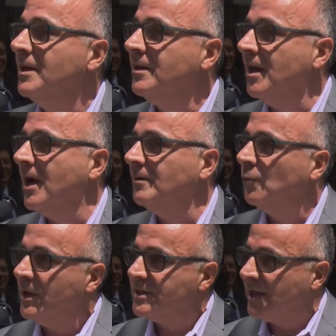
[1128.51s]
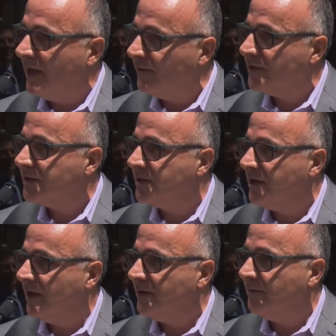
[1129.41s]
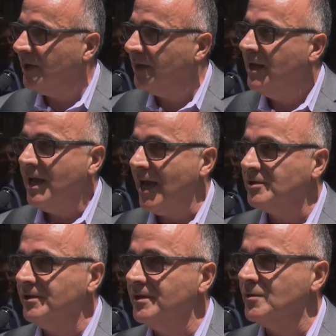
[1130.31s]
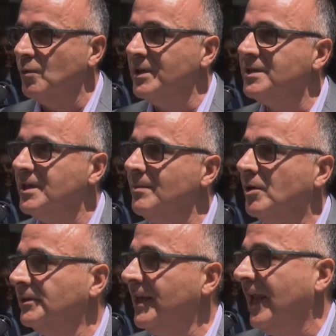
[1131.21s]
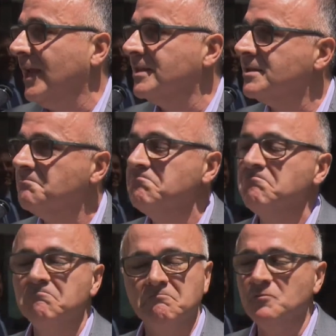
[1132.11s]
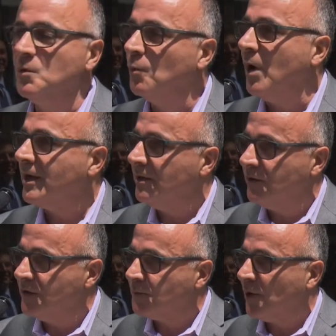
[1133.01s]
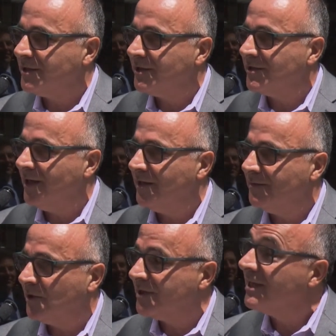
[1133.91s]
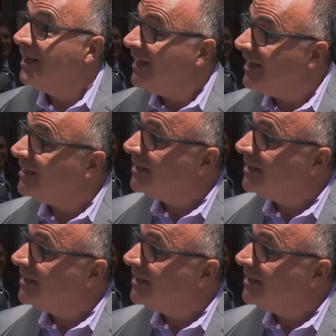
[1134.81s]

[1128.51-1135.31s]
not one side versus the other, but actually as one team holding hands and walking through this process together, because it